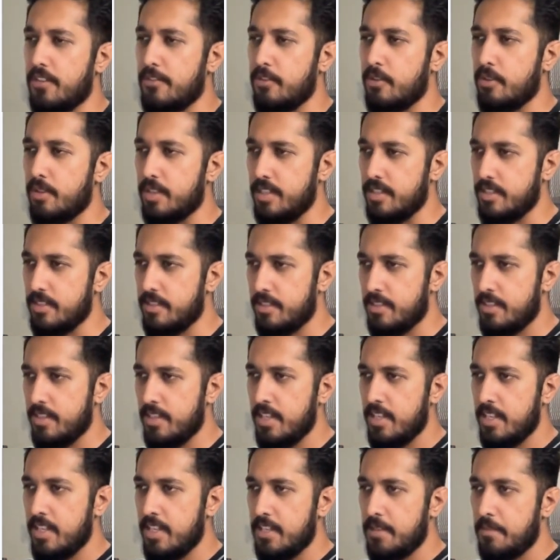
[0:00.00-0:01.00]
you is
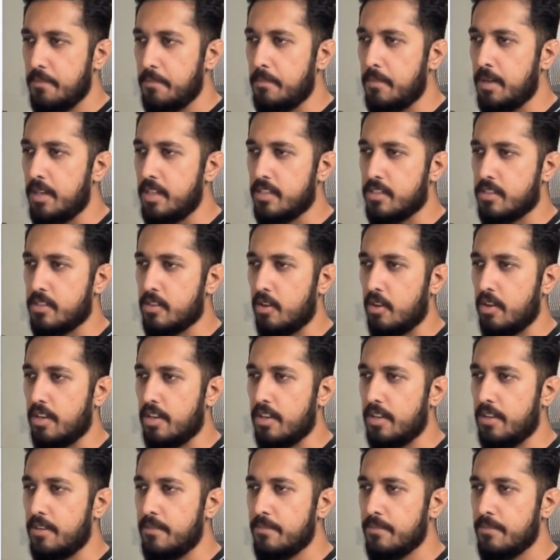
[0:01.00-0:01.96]
merge sort.